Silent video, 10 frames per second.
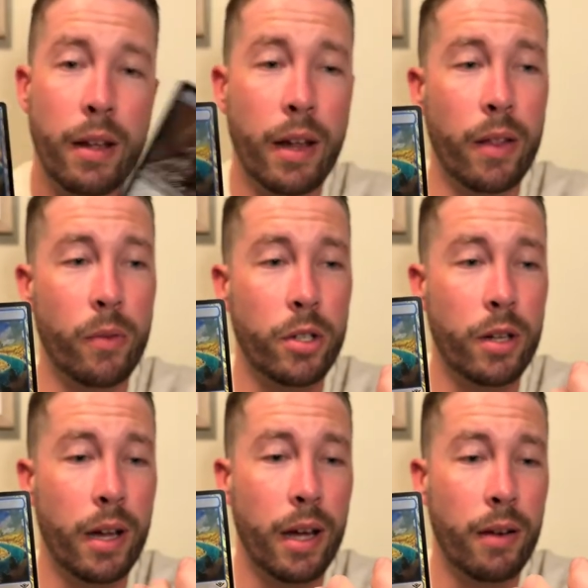And then we should
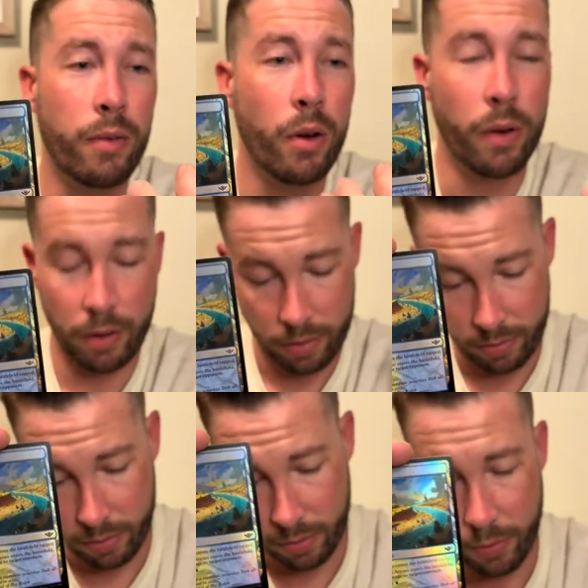have, oh, another
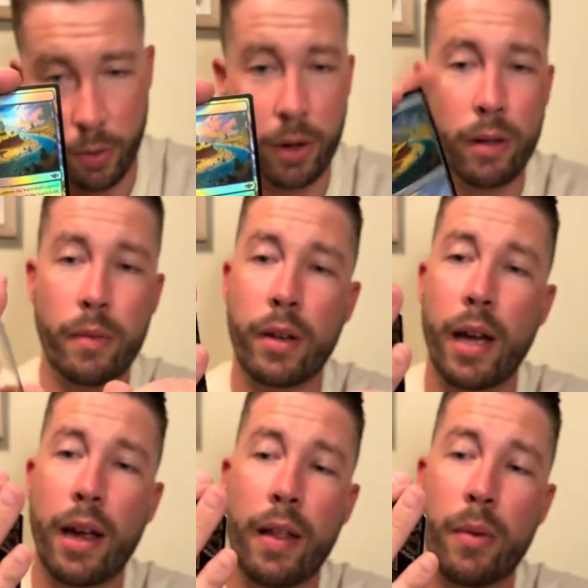little foil.
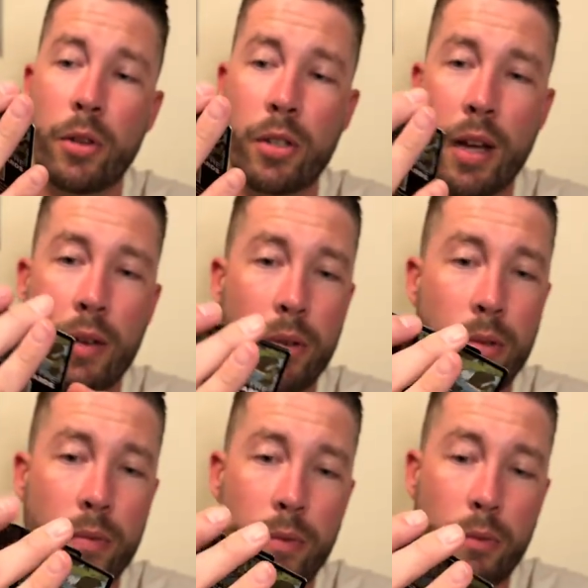Okay, and then we should have,
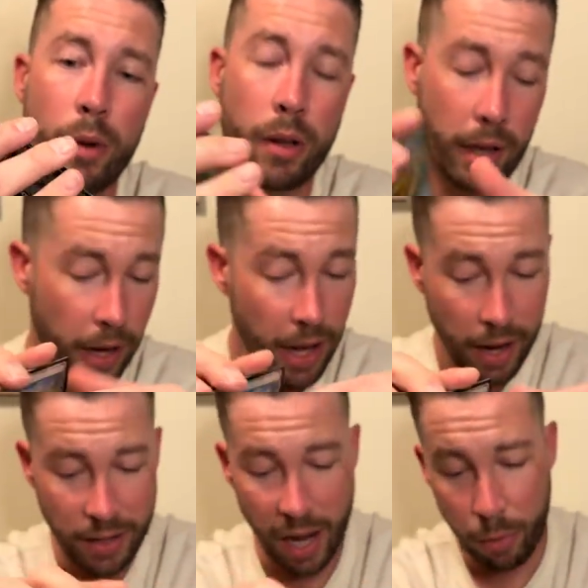ooh, foil land.
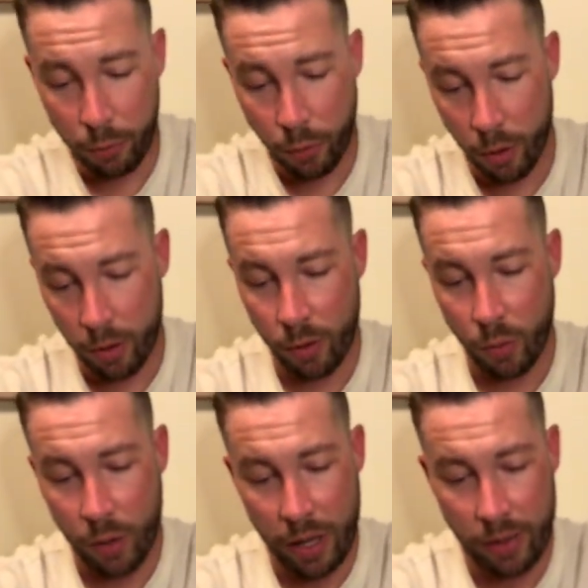Double foil
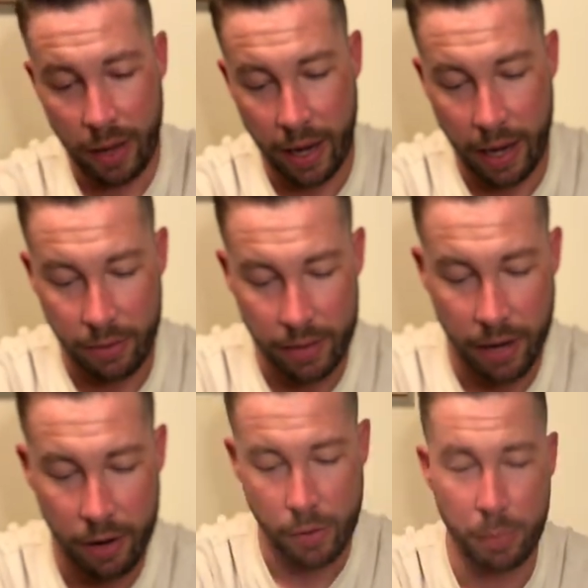with a
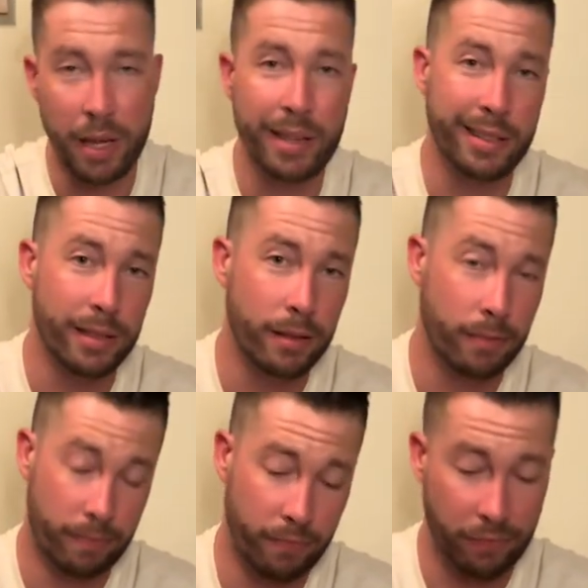Terror of the Peaks
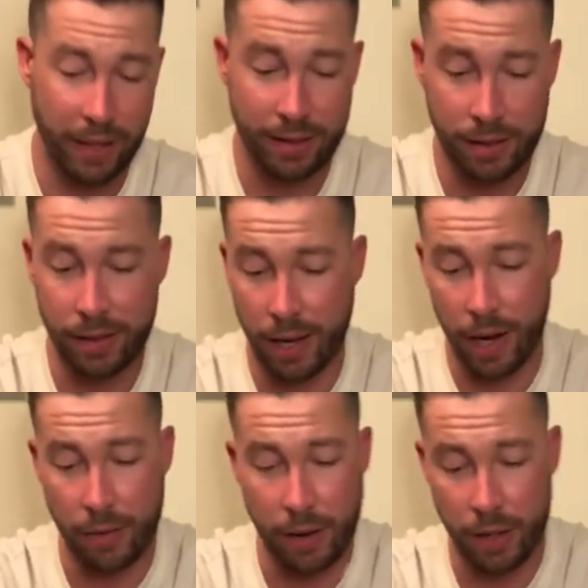that's kind
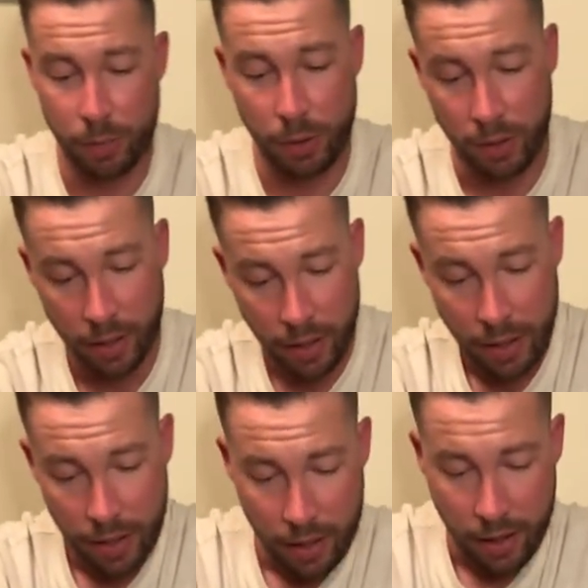of a nice pull.
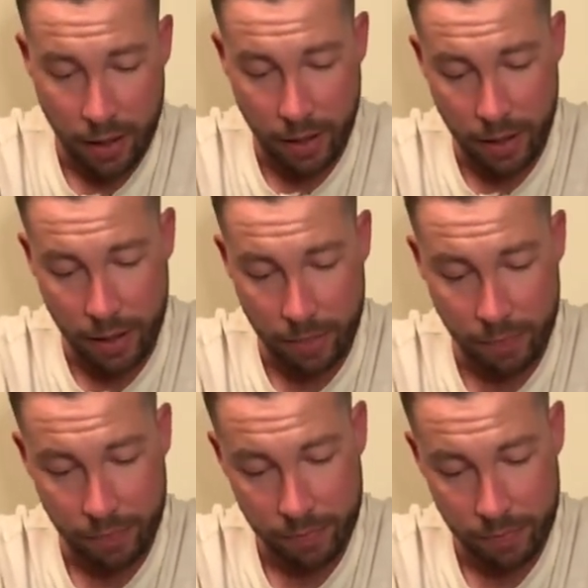Wow,
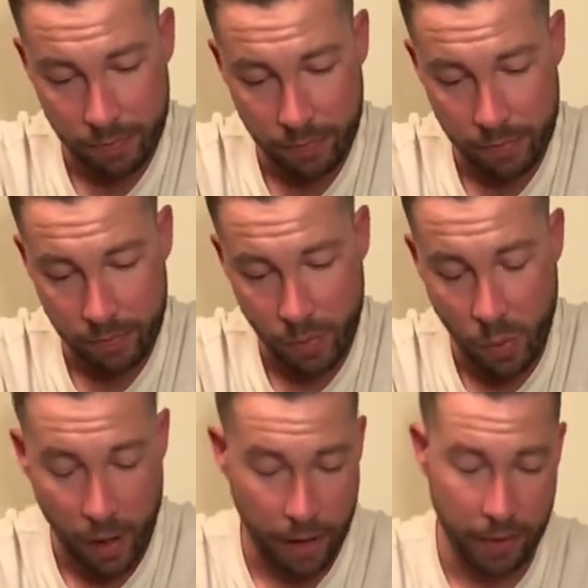
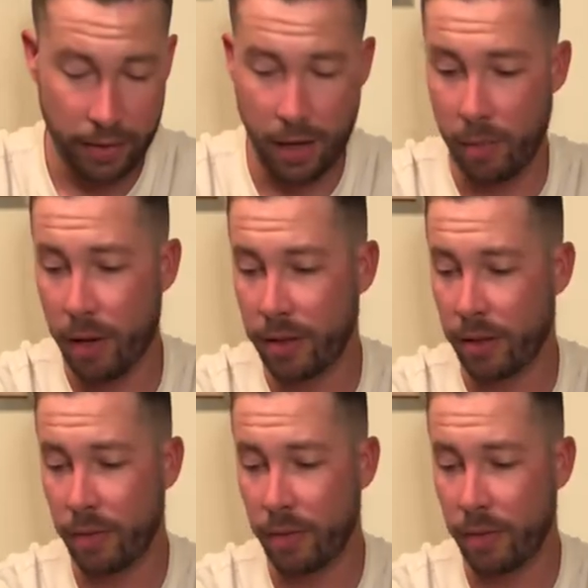that's kind of busted.